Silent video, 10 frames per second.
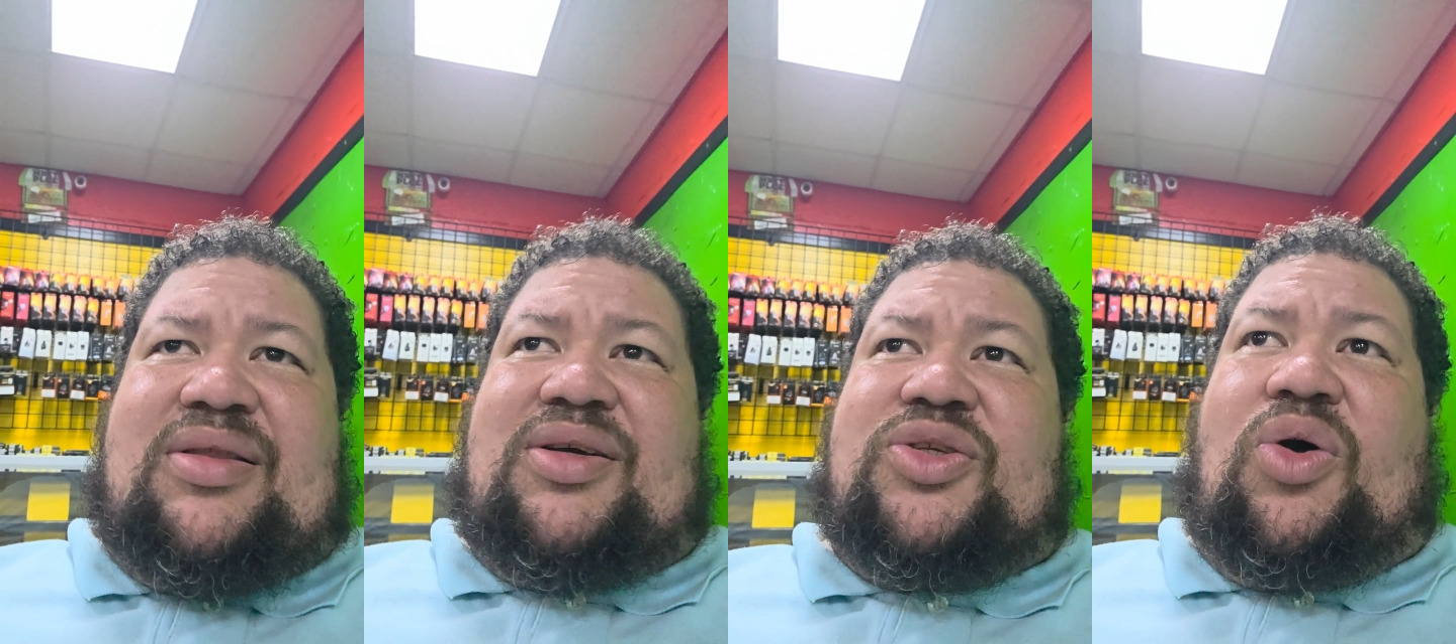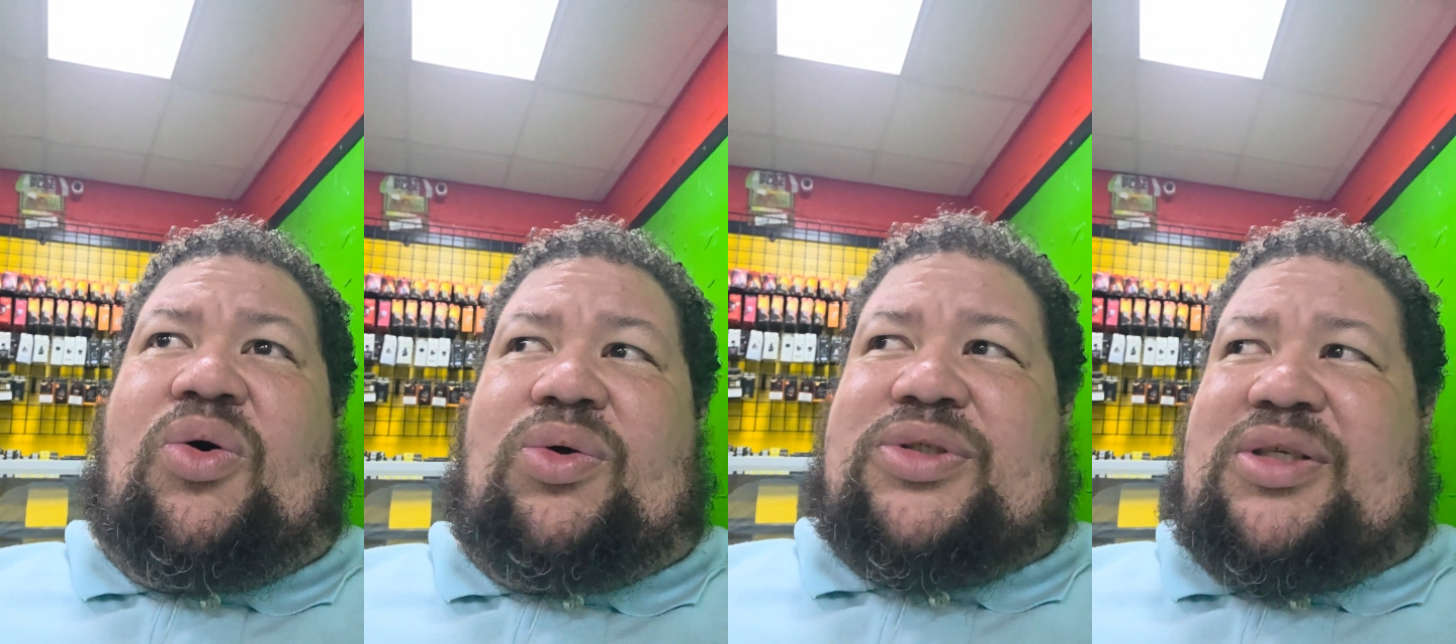There's
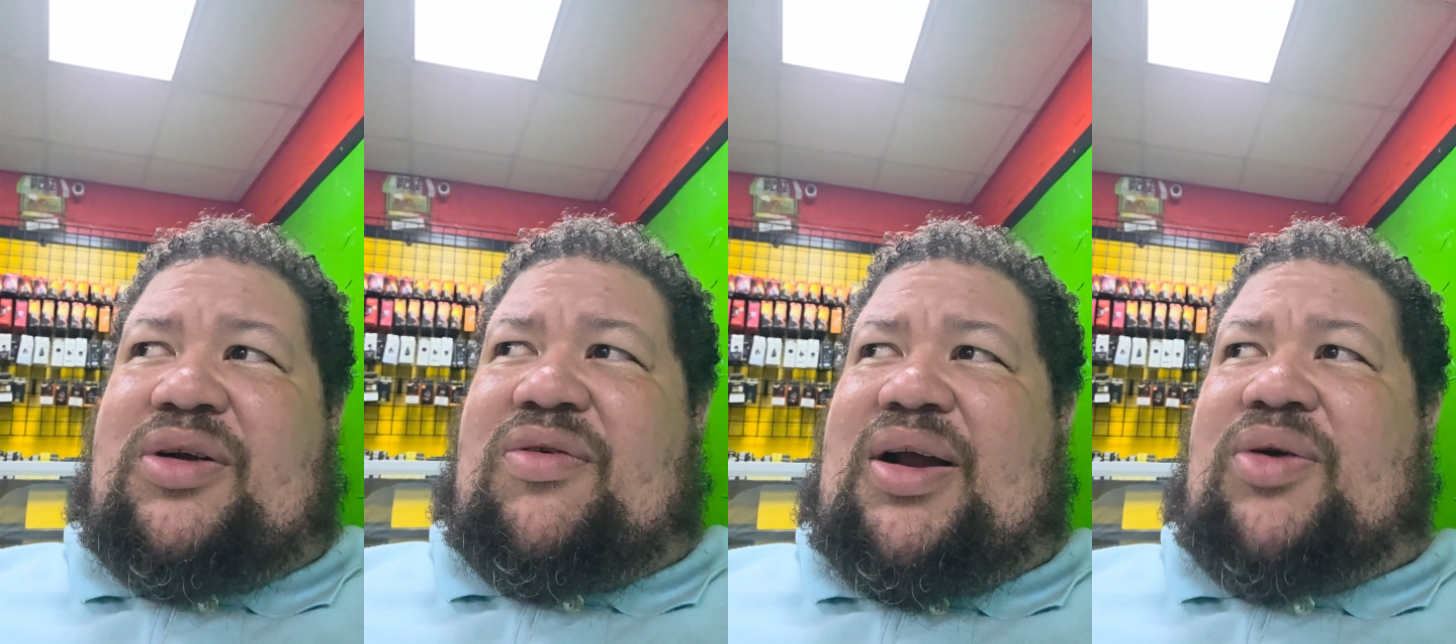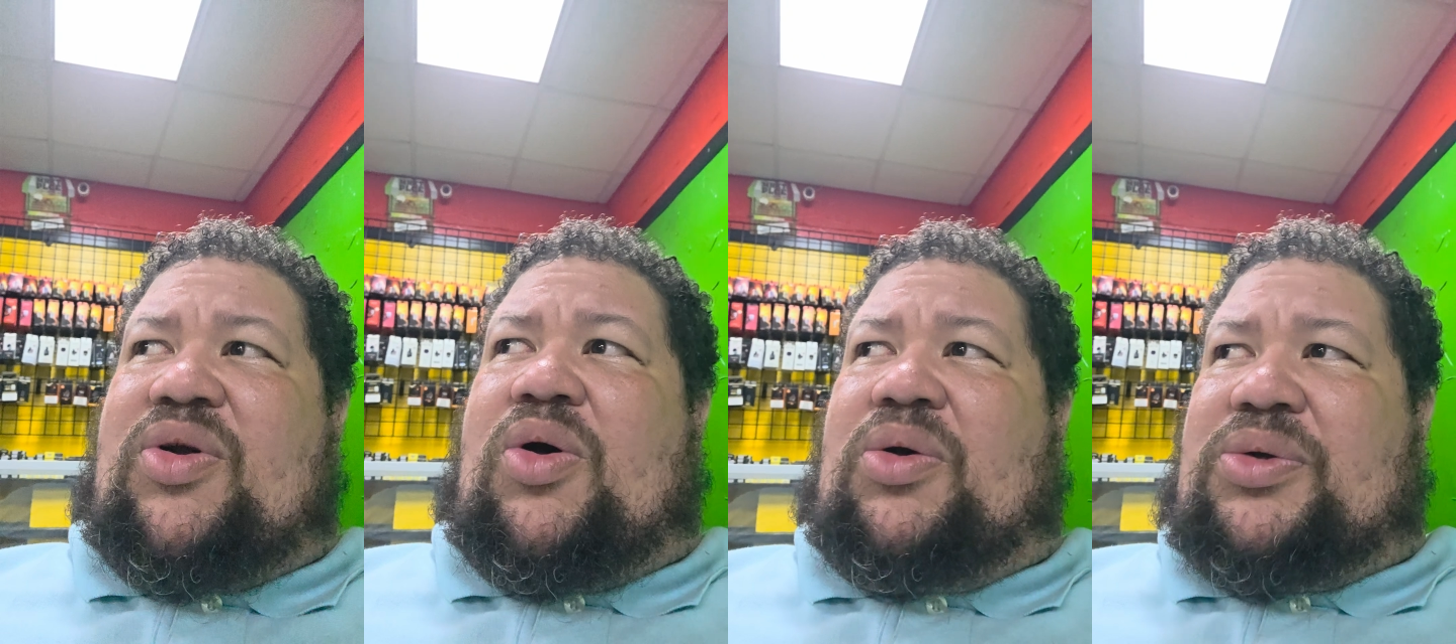holes in the
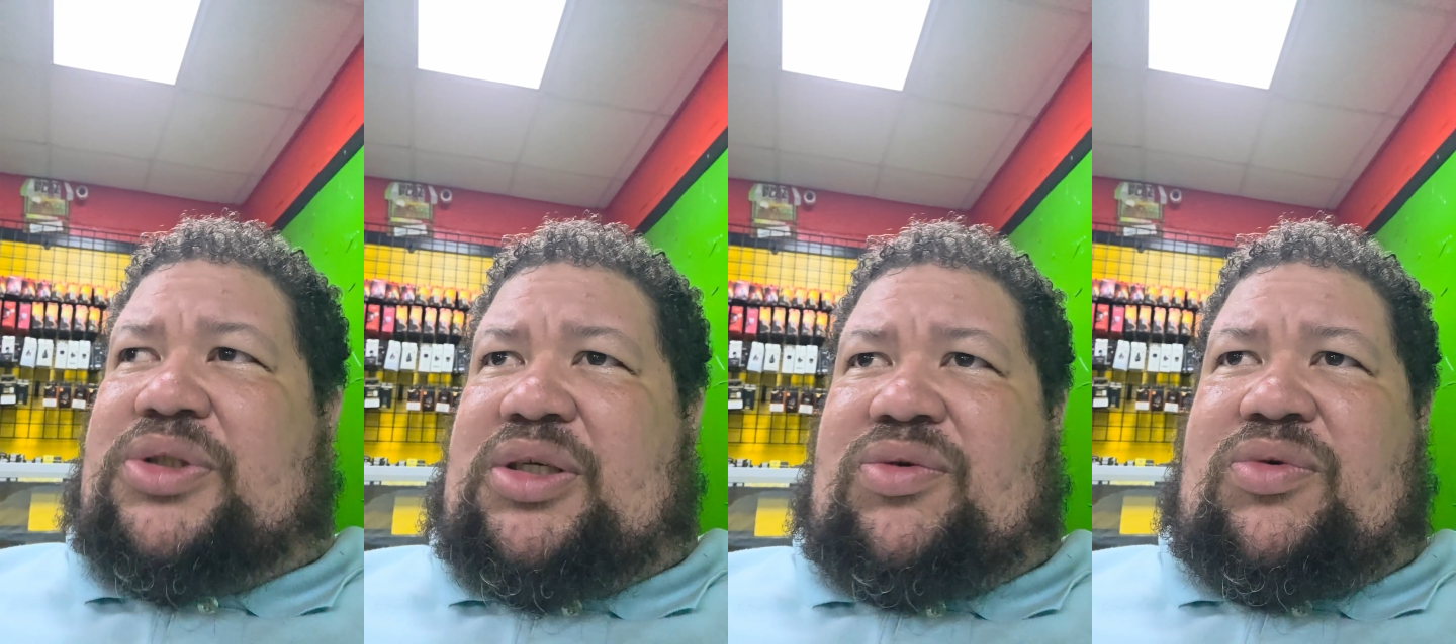ground, holes in the